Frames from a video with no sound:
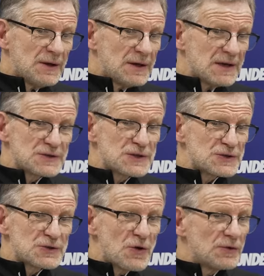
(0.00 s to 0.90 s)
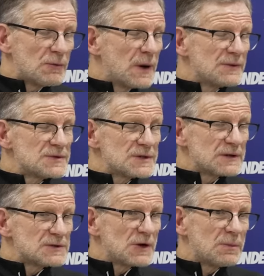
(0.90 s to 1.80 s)
You know, it's just not the ones
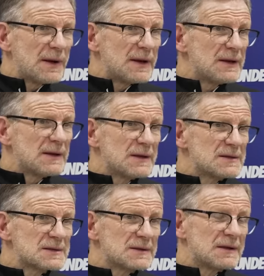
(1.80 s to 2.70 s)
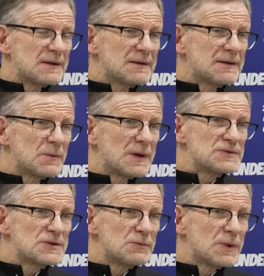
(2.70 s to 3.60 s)
at the top end, it's the
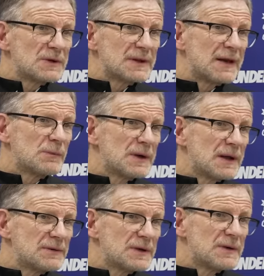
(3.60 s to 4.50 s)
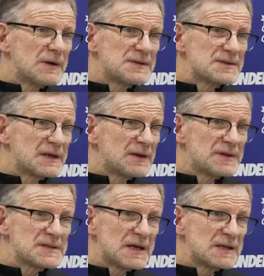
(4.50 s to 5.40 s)
ones who work down with the under-9s and
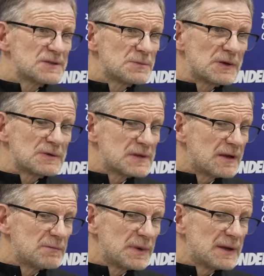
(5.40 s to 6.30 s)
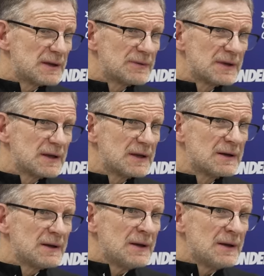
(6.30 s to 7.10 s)
under-10s, because they've been under their